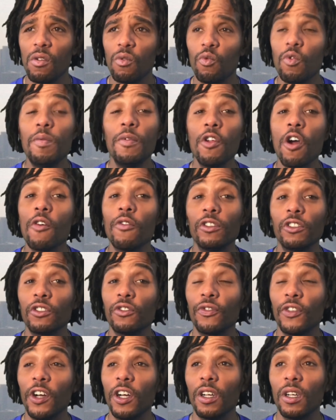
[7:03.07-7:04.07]
We be nervous
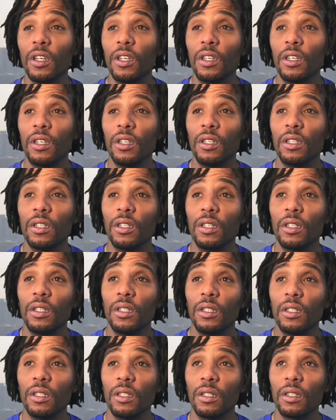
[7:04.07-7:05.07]
as fuck.
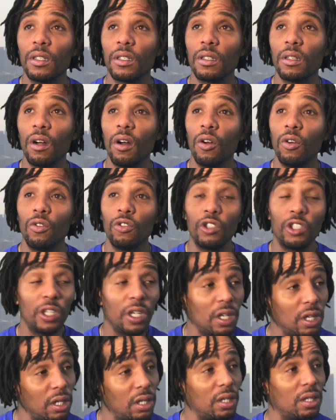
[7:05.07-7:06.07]
Oh,
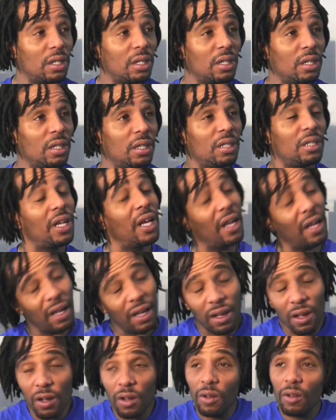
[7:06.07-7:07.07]
shit.
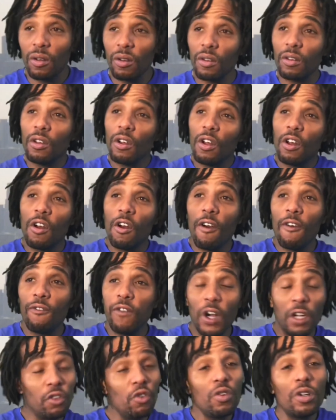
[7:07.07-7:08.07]
Damn.
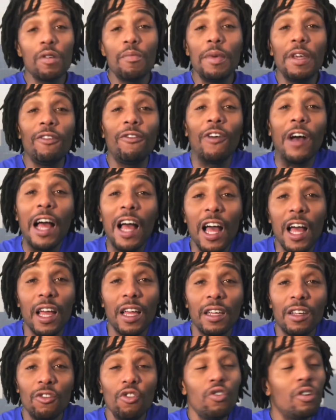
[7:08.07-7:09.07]
You could be
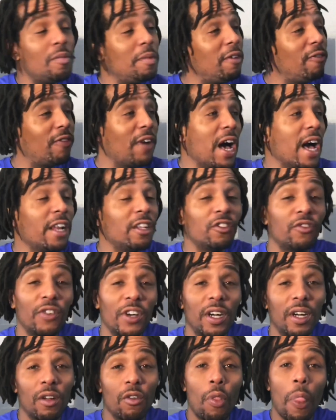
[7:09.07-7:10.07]
fine. You could be fine as
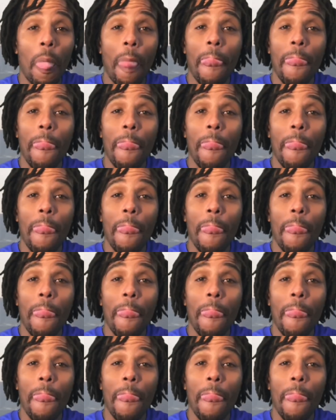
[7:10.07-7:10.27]
fuck.